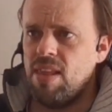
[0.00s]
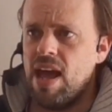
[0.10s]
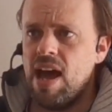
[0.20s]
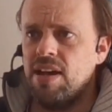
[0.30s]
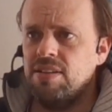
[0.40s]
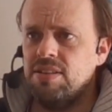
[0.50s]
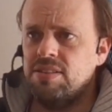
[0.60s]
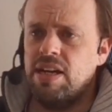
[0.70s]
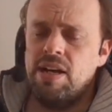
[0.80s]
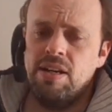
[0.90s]
And
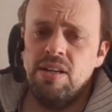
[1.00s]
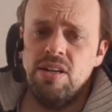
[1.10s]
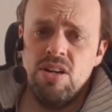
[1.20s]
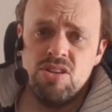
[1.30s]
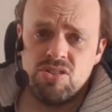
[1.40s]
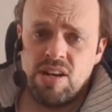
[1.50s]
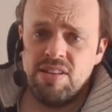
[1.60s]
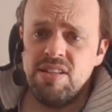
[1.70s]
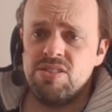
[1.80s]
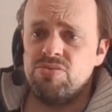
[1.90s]
so I
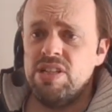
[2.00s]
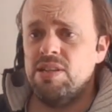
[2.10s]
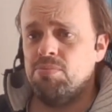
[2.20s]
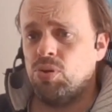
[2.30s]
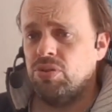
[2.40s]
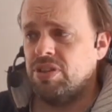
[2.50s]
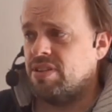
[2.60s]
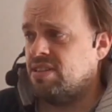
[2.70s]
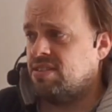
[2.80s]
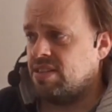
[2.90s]
think it's really important at
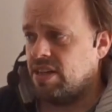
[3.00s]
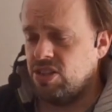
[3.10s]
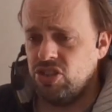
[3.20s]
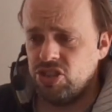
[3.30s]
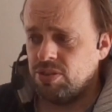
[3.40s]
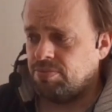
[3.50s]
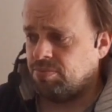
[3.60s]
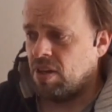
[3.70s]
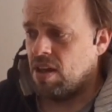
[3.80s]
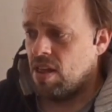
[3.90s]
this stage
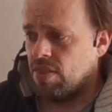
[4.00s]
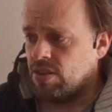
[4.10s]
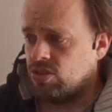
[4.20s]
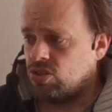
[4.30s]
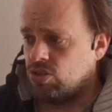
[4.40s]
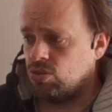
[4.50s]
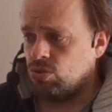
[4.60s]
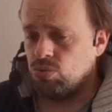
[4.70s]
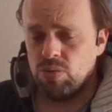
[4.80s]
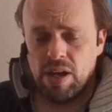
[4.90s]
that
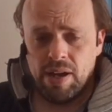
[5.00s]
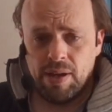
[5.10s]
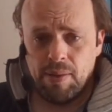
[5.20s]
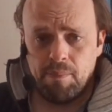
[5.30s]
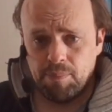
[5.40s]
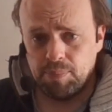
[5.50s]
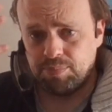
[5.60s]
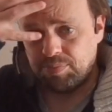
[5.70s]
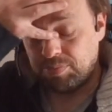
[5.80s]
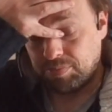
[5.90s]
you that